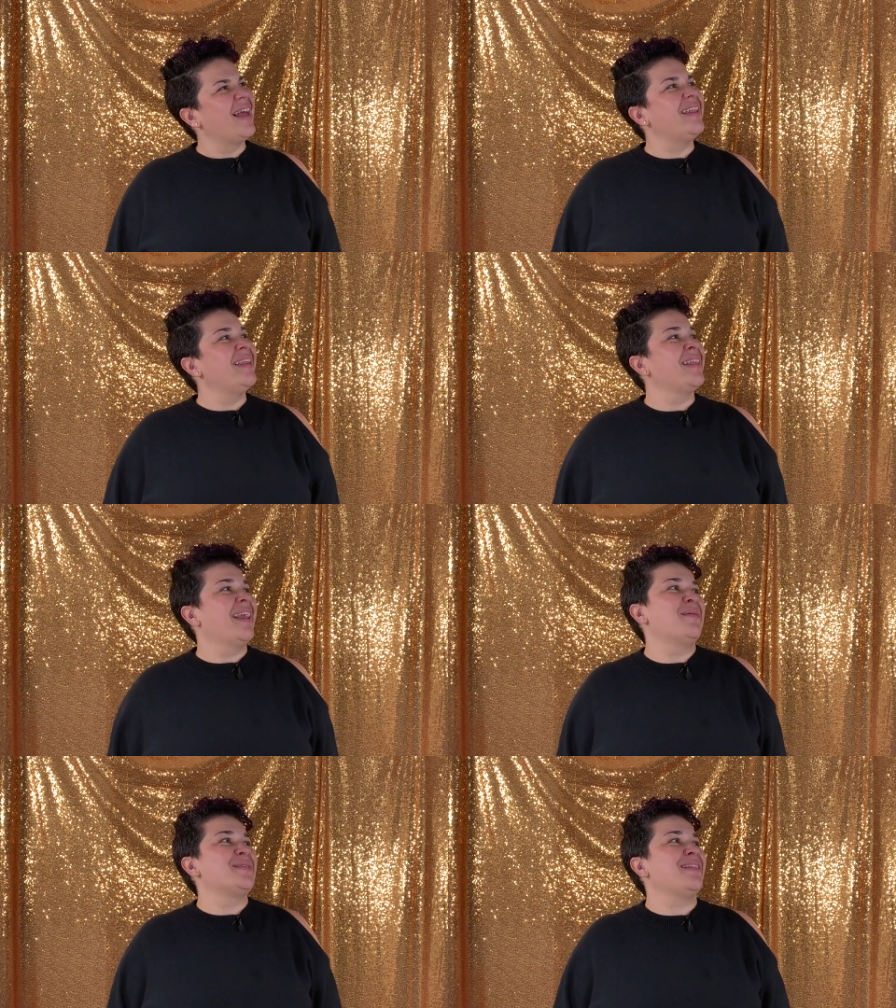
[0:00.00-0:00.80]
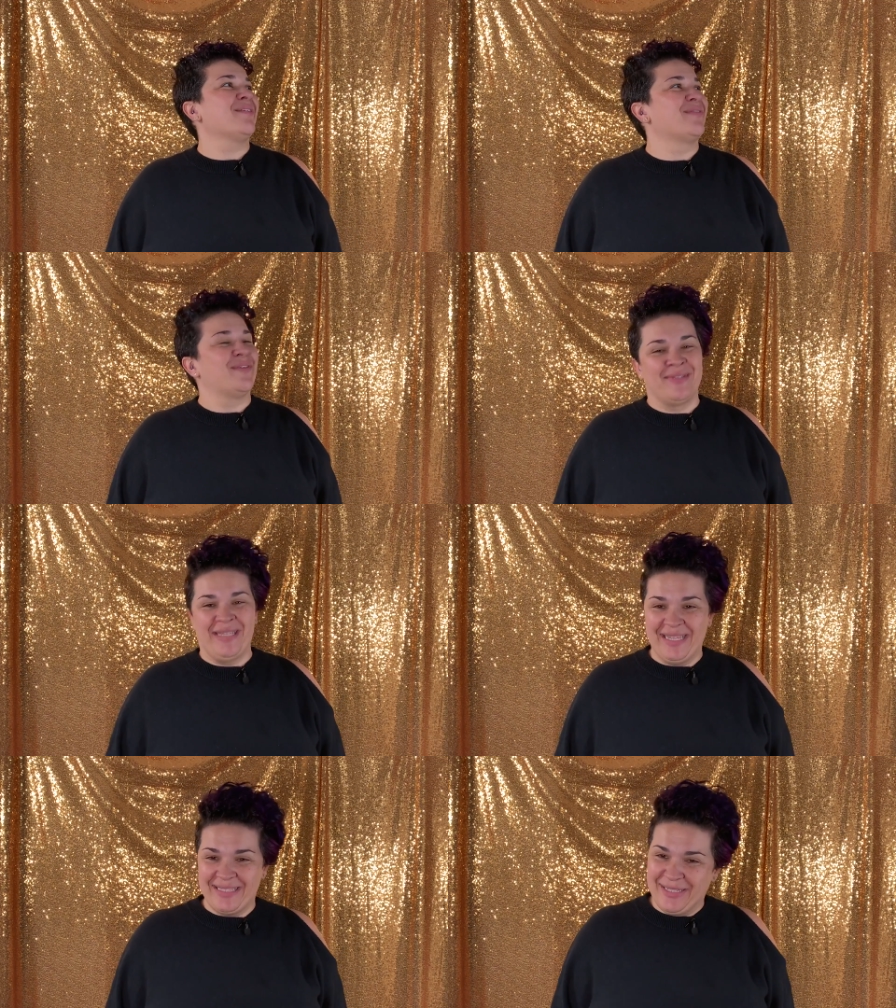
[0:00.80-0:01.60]
I didn't think I was either of those
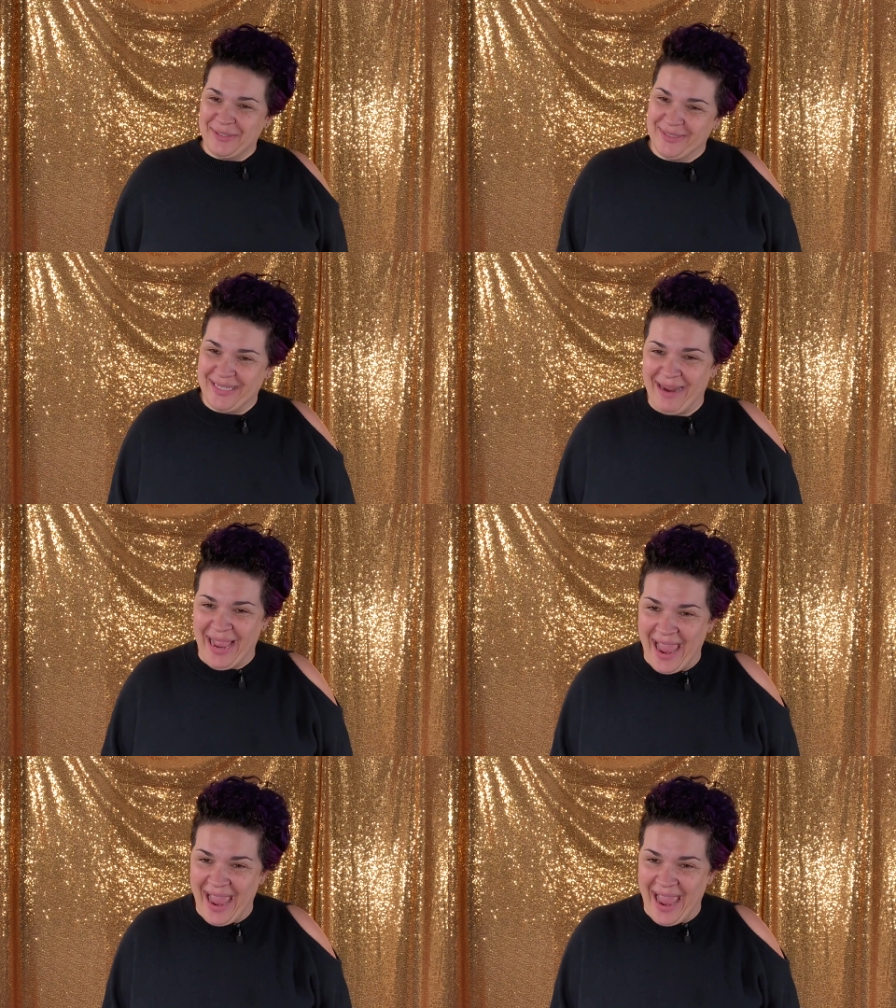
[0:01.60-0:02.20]
things, and it turns out I